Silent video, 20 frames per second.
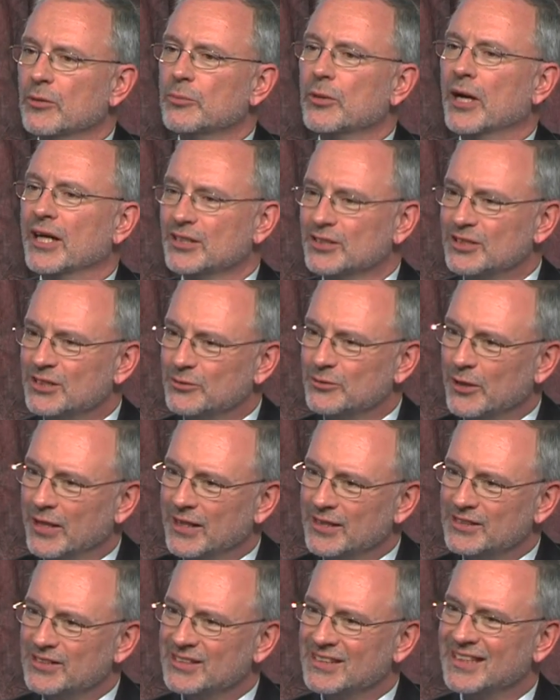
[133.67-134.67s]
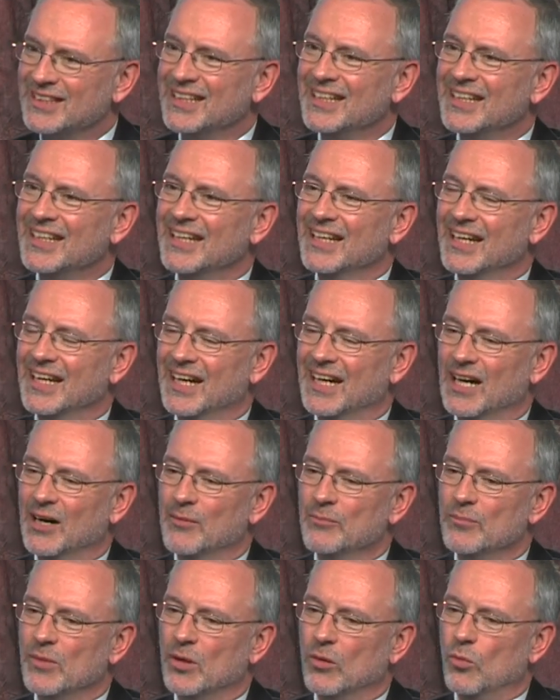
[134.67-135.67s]
pregnancy rates
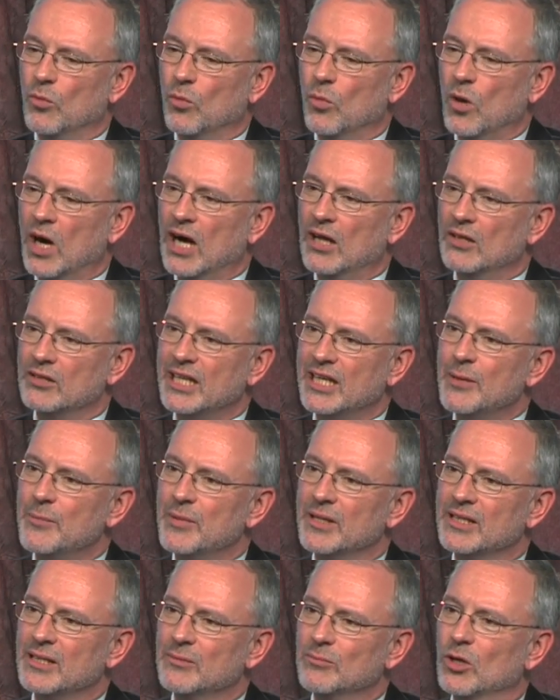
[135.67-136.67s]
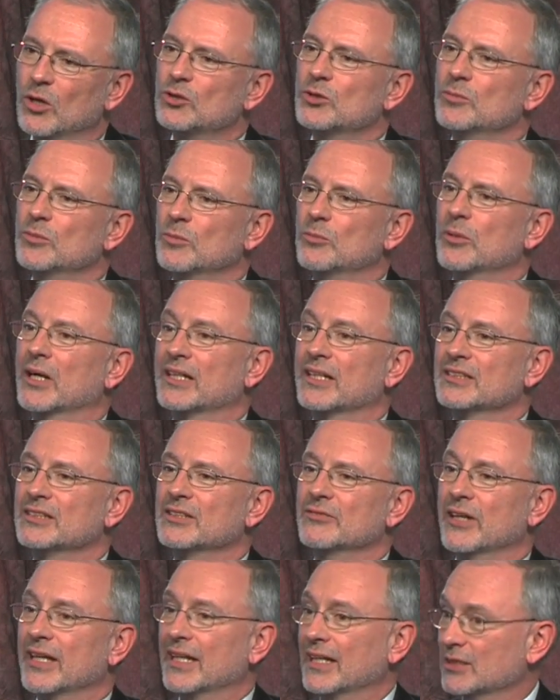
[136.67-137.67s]
um, while keeping the multiple pregnancy
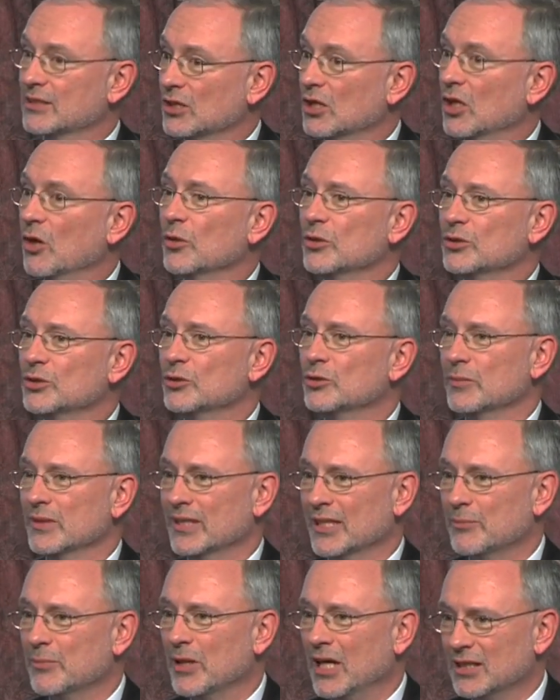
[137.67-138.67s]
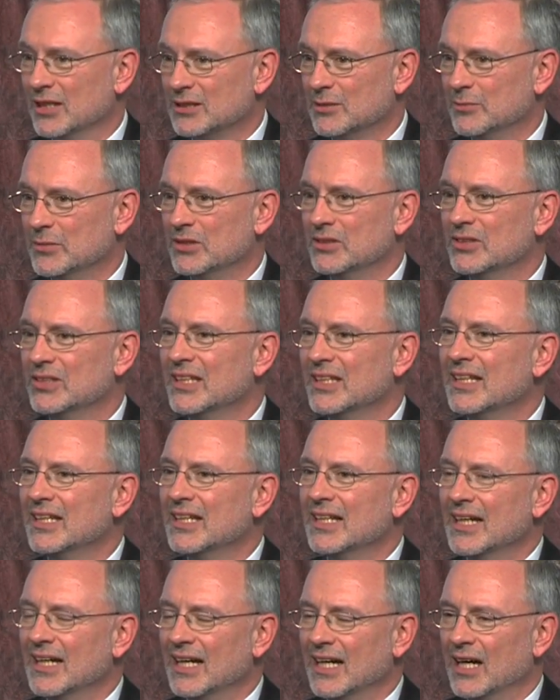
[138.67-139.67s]
rate as low as humanly possible.
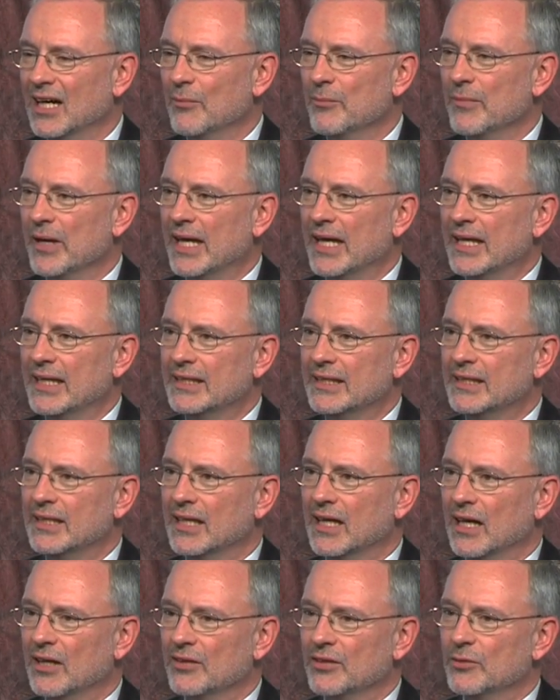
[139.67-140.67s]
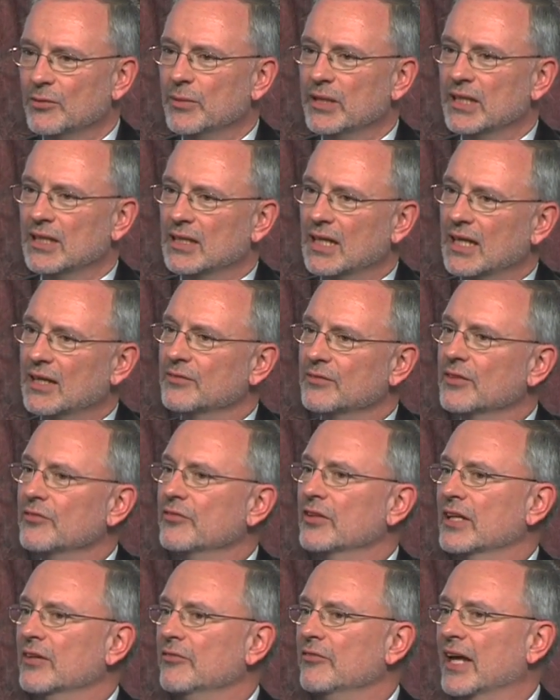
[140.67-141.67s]
Um, and uh, there have been a lot of
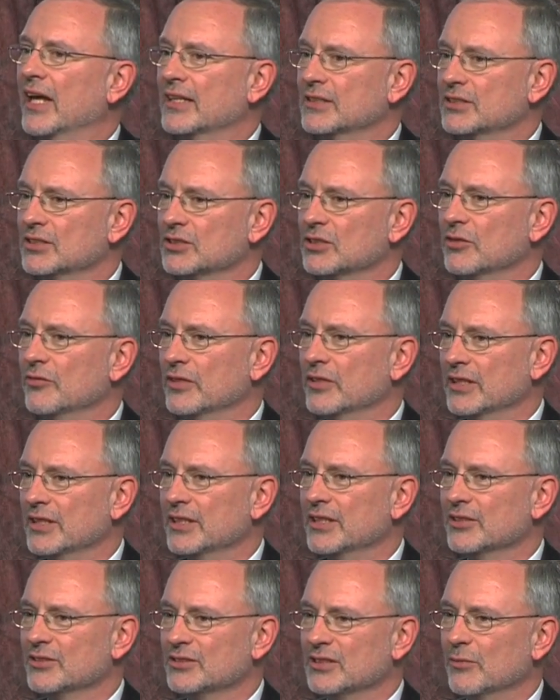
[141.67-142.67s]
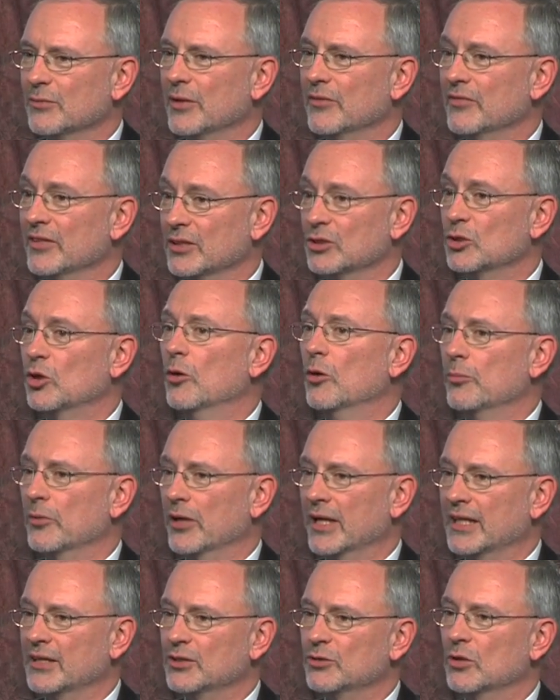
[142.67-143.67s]
different advances over the years that we've
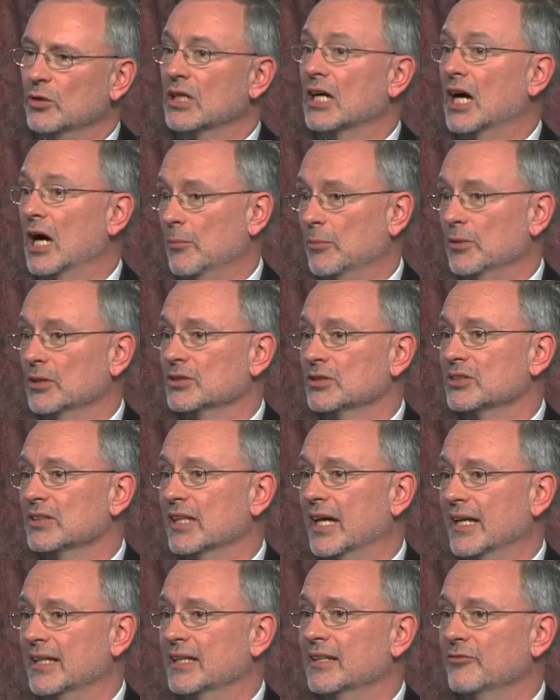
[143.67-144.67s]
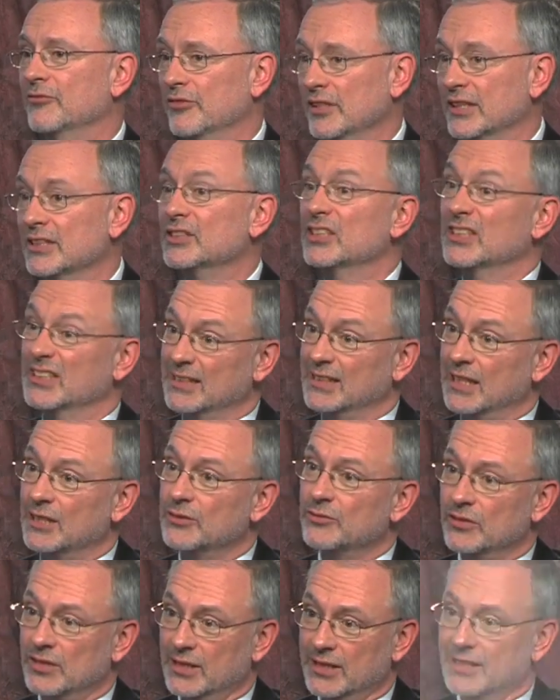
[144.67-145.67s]
incorporated to accomplish that feat
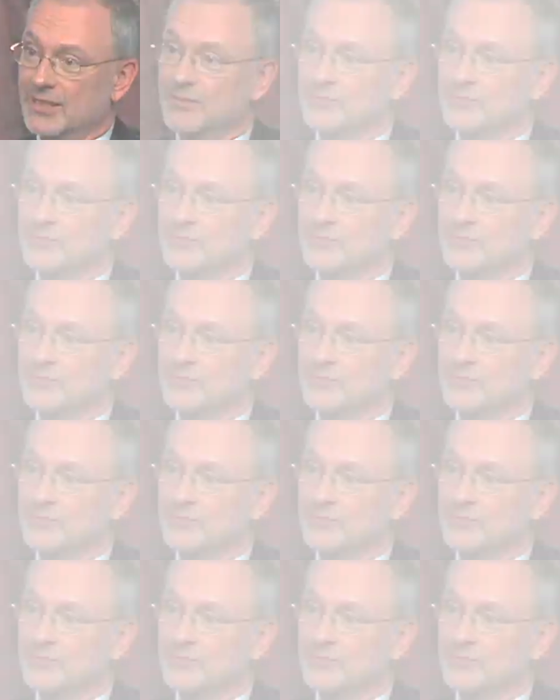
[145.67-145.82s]
successfully.